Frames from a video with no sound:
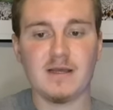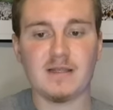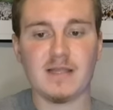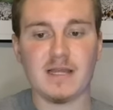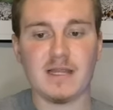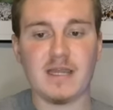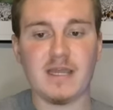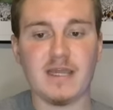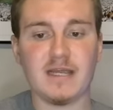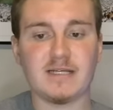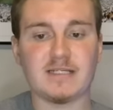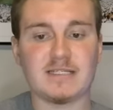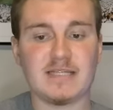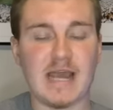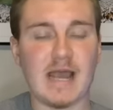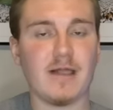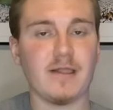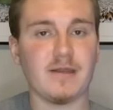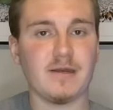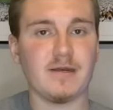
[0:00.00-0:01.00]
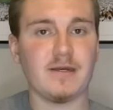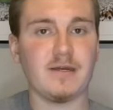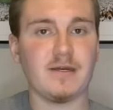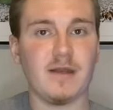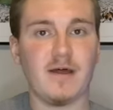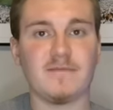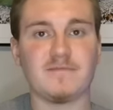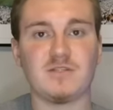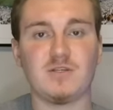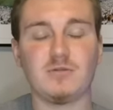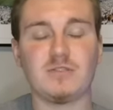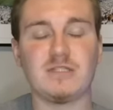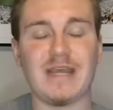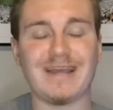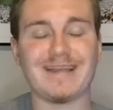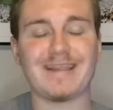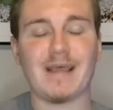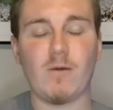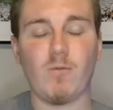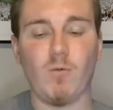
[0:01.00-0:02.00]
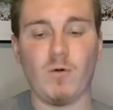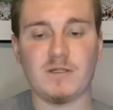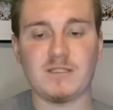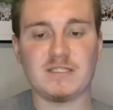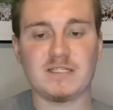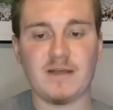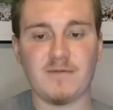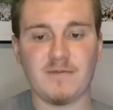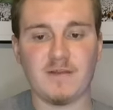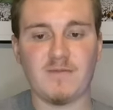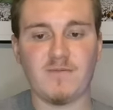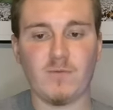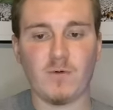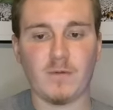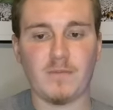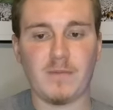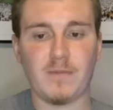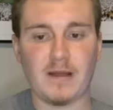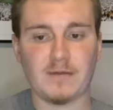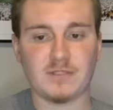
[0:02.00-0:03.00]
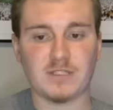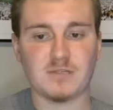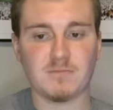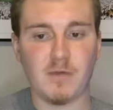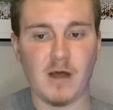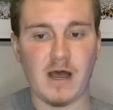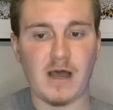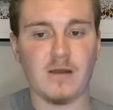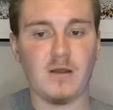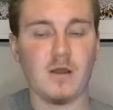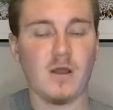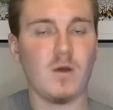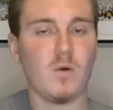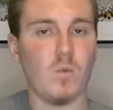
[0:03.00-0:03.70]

that he is talented enough to take that 174-pound spot